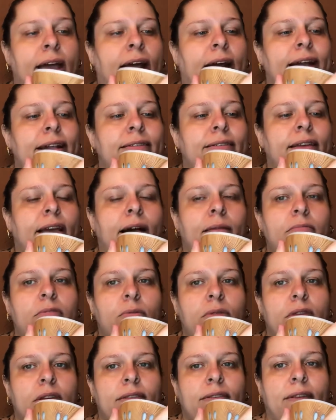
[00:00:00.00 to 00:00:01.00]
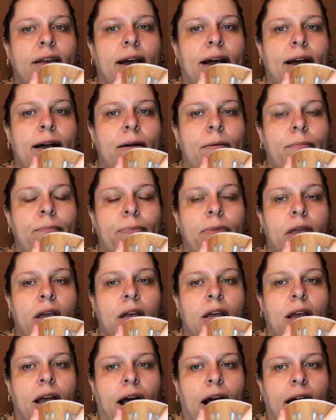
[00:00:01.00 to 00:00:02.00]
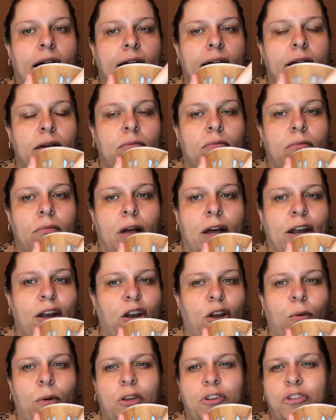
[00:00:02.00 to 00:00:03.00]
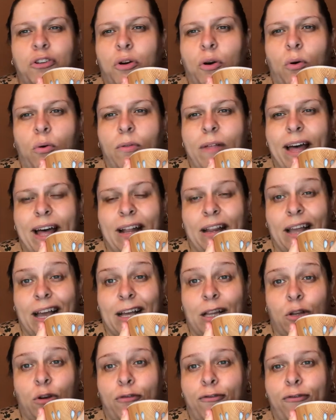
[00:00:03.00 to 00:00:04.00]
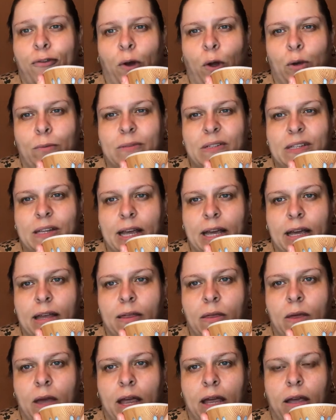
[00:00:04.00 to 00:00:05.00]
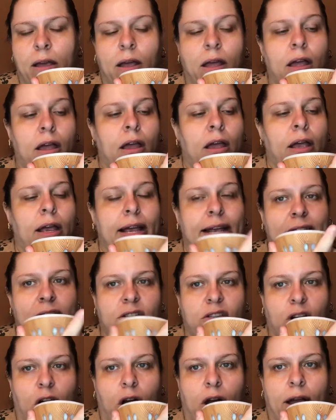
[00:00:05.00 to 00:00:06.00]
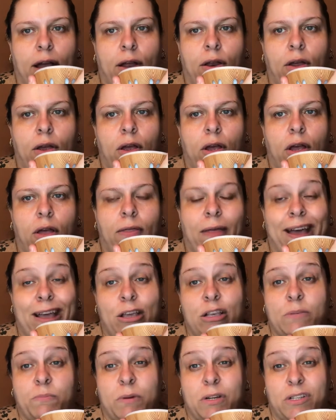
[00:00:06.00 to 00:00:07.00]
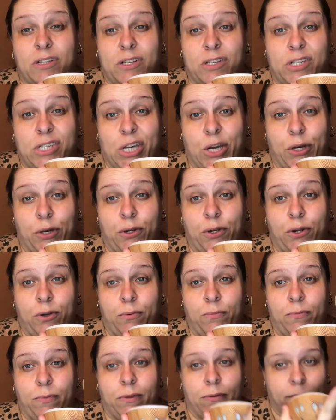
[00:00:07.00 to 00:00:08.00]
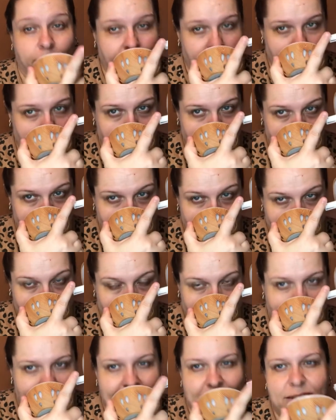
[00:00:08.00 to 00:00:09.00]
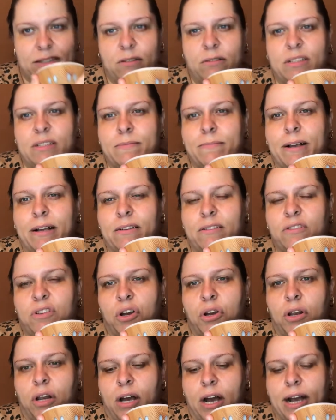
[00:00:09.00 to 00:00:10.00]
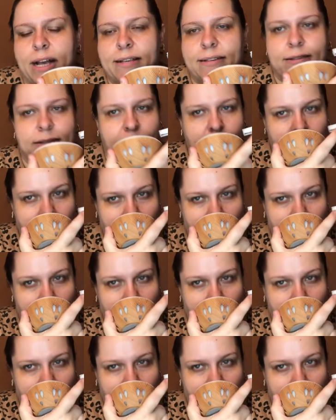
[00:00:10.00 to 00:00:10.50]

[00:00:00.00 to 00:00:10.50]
It comes with this, I don't know what you call that, like a little foam stick thing inside that you're supposed to soak. And it still smells so nice.